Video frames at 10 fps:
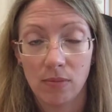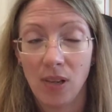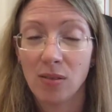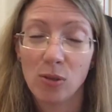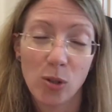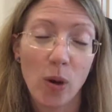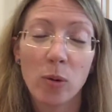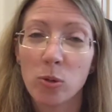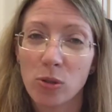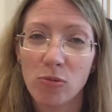And also, I
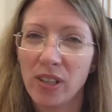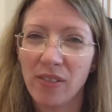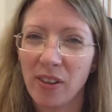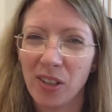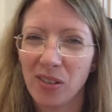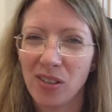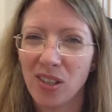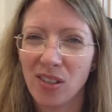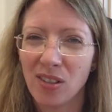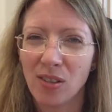wasn't really very
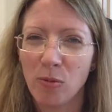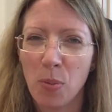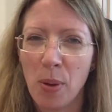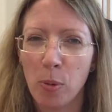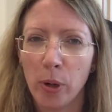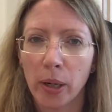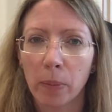consistent at remembering.